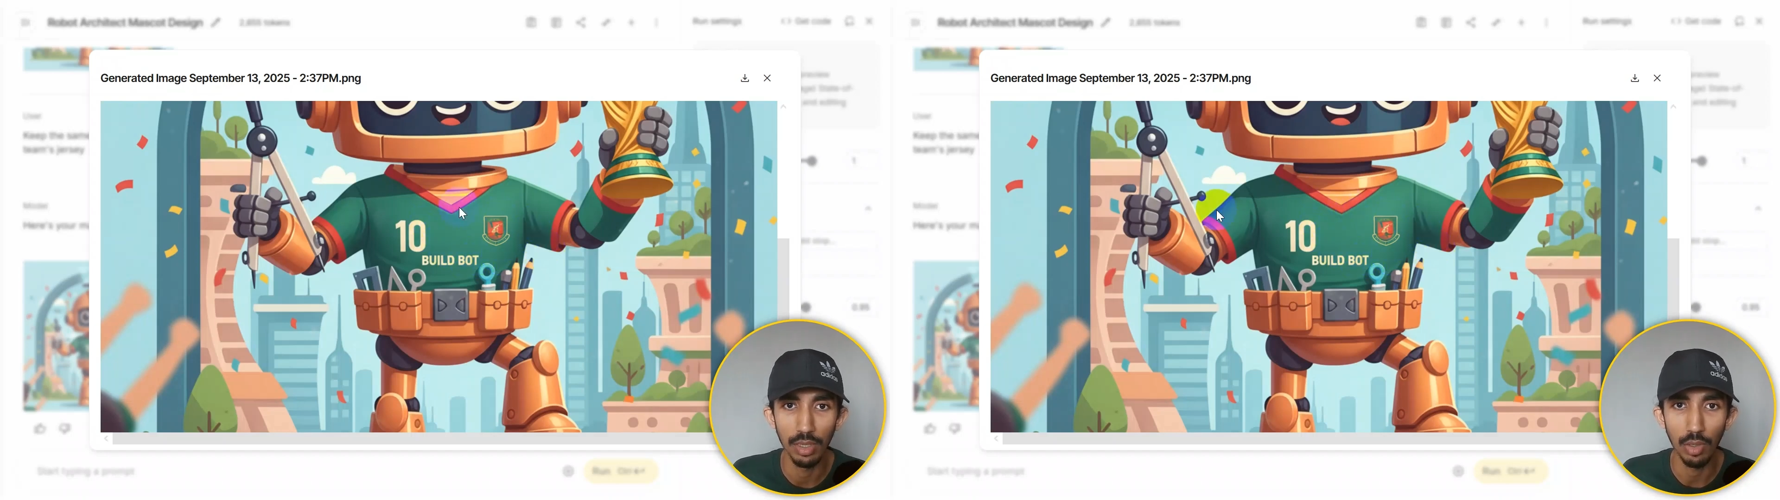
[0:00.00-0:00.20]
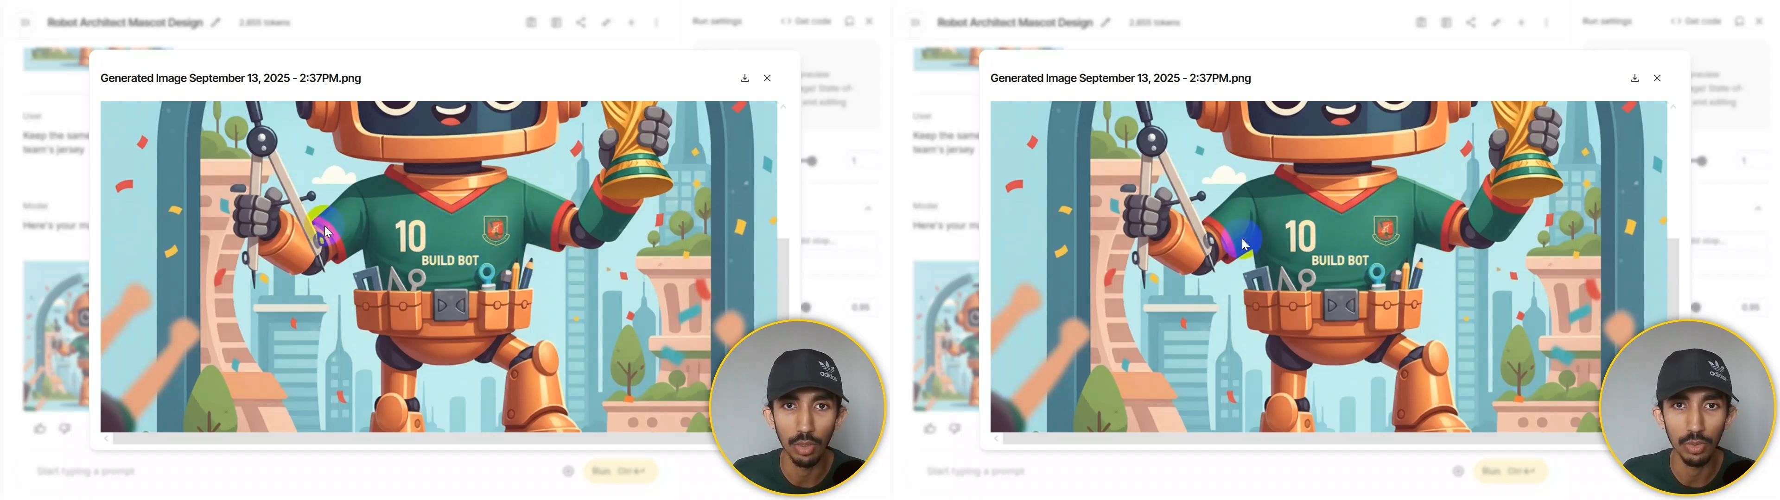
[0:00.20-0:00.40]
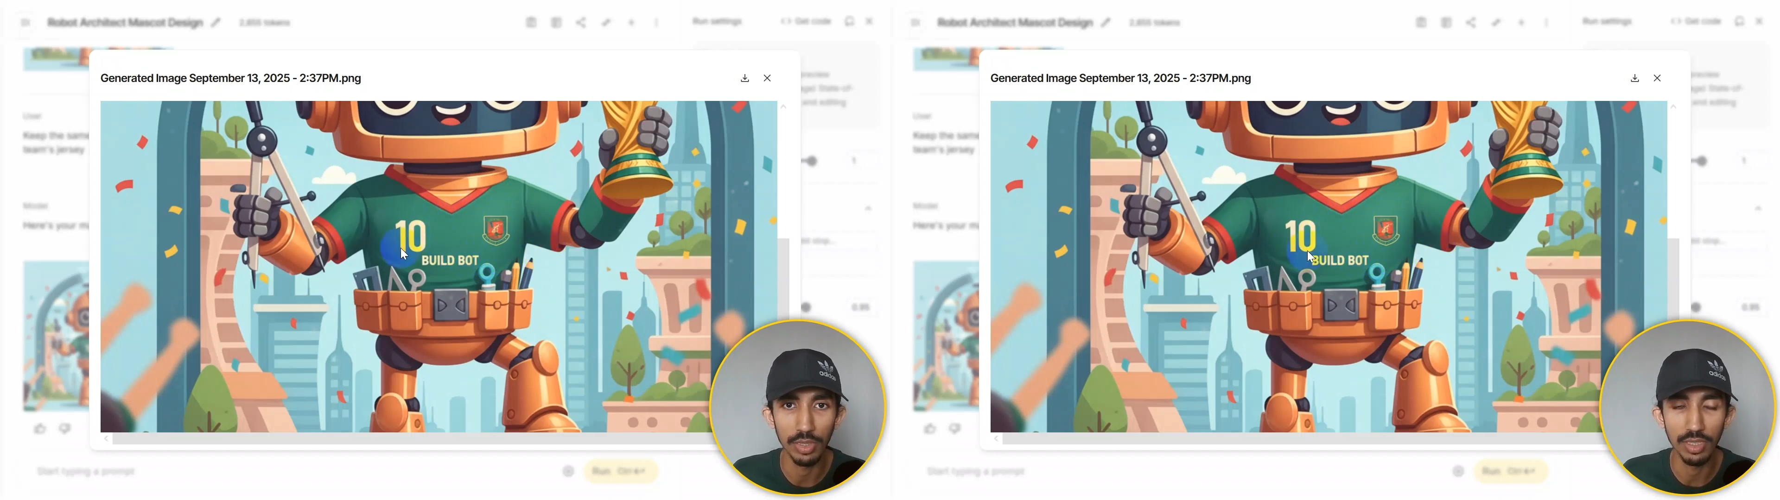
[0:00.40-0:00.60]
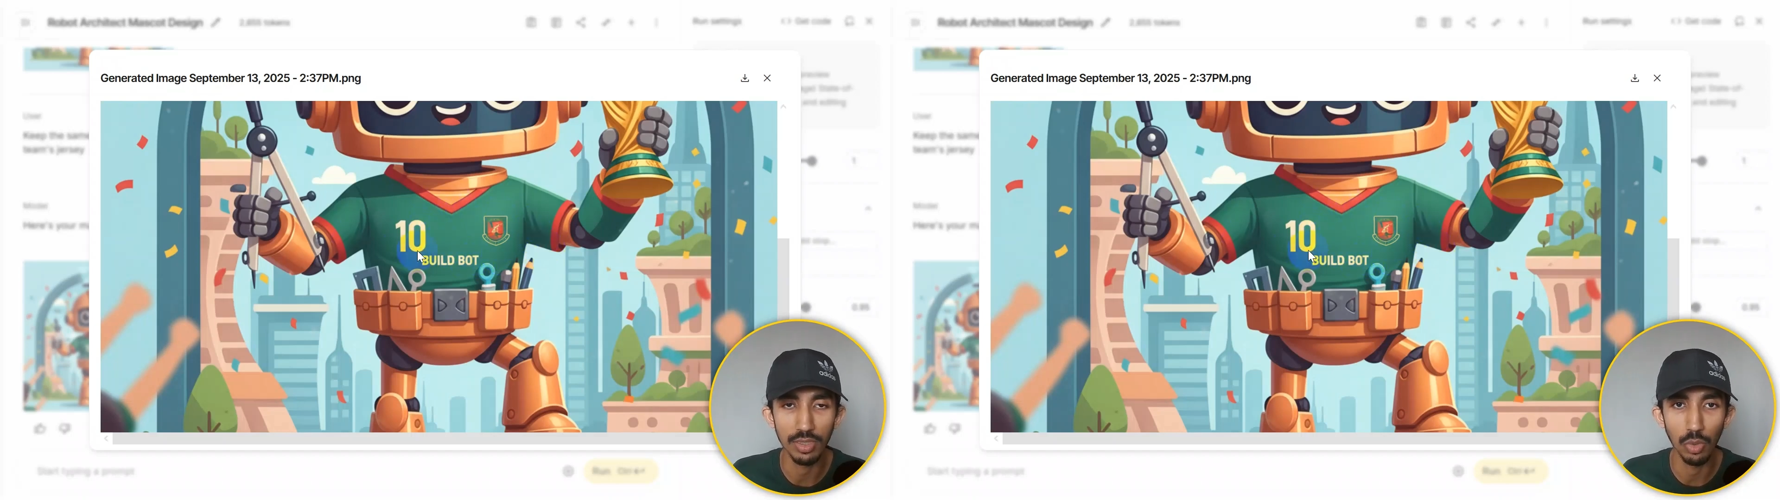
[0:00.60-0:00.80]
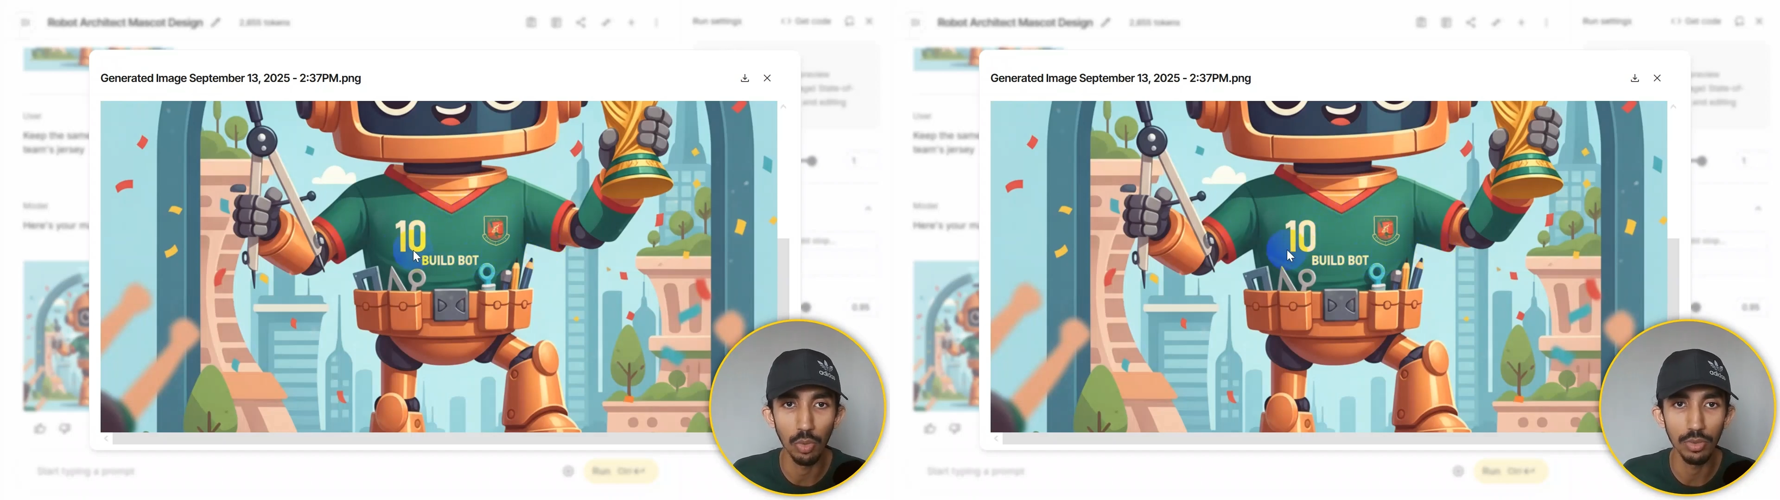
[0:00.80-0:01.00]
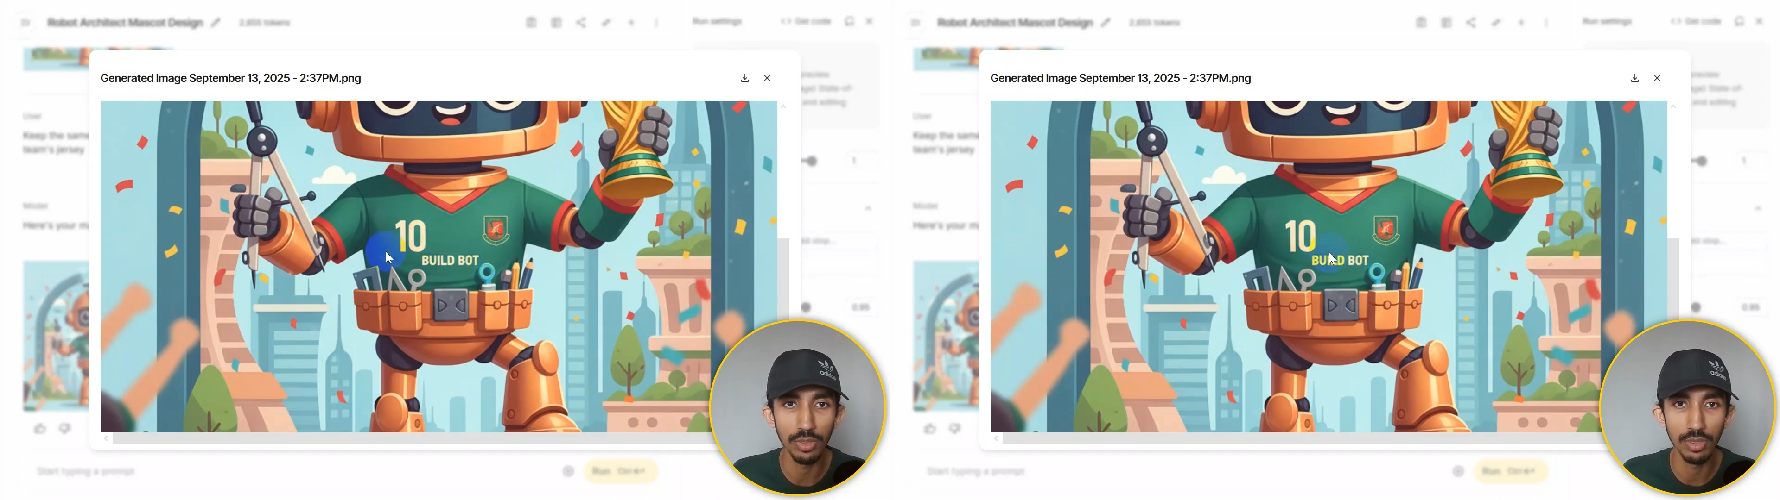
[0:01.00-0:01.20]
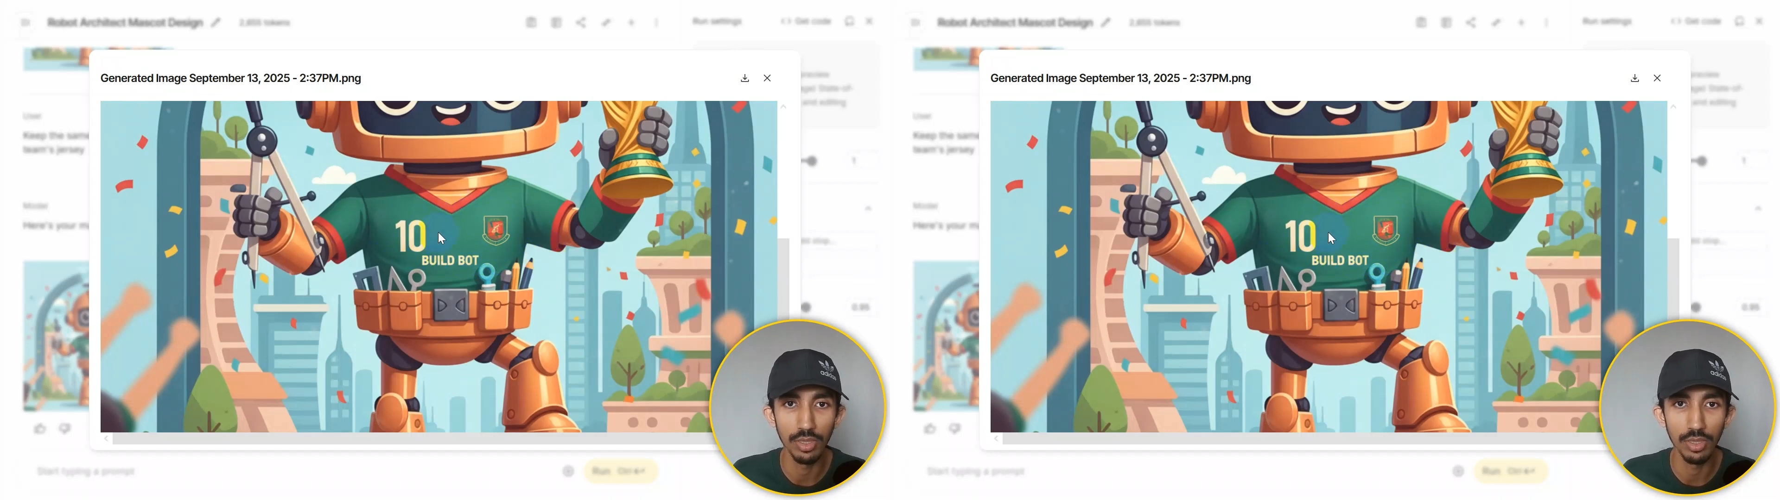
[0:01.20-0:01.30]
although it is close.